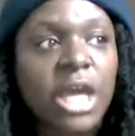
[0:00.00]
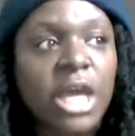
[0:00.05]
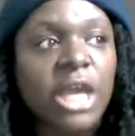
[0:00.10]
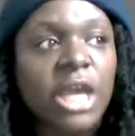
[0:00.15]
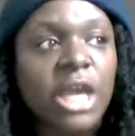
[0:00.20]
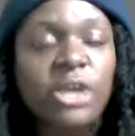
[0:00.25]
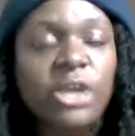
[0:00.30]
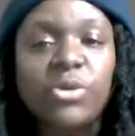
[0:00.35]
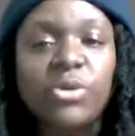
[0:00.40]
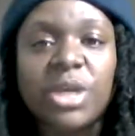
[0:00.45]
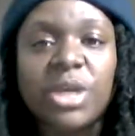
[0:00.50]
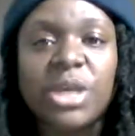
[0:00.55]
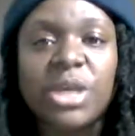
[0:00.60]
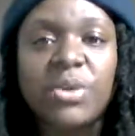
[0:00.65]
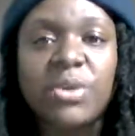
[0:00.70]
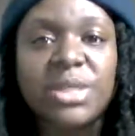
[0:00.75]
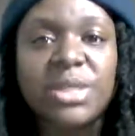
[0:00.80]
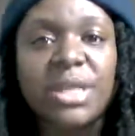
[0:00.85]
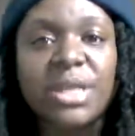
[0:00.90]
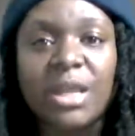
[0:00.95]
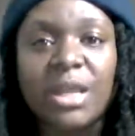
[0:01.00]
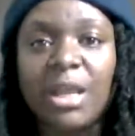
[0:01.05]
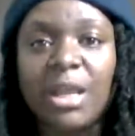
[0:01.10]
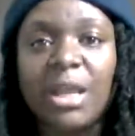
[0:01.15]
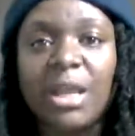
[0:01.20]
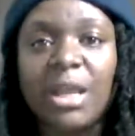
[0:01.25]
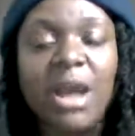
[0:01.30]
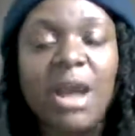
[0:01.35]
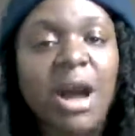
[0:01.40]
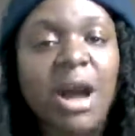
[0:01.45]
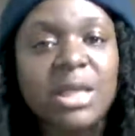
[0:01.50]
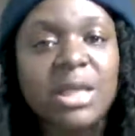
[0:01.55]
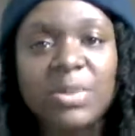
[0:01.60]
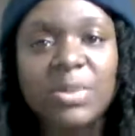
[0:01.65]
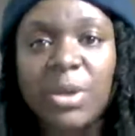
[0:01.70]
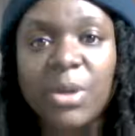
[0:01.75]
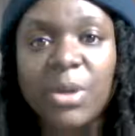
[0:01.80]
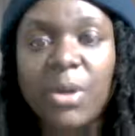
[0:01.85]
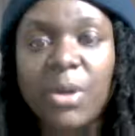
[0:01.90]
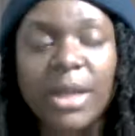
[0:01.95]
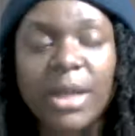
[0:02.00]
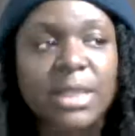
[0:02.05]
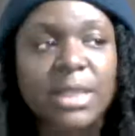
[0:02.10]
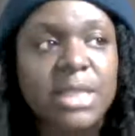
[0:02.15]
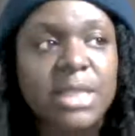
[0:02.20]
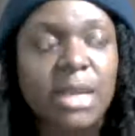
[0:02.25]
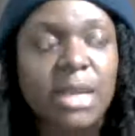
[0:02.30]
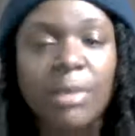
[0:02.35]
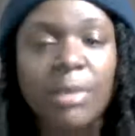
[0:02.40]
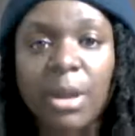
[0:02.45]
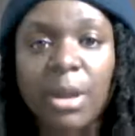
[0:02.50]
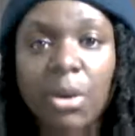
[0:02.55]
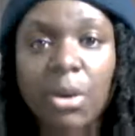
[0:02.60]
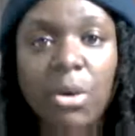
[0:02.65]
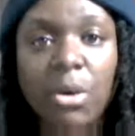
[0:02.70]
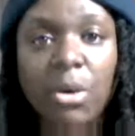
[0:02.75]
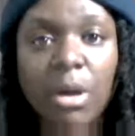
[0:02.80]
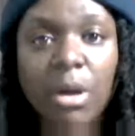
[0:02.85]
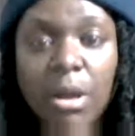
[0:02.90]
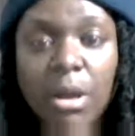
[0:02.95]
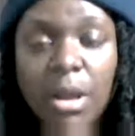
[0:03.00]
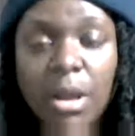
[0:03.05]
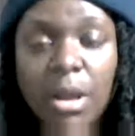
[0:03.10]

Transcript: You could use it at any hospital. I could take my card.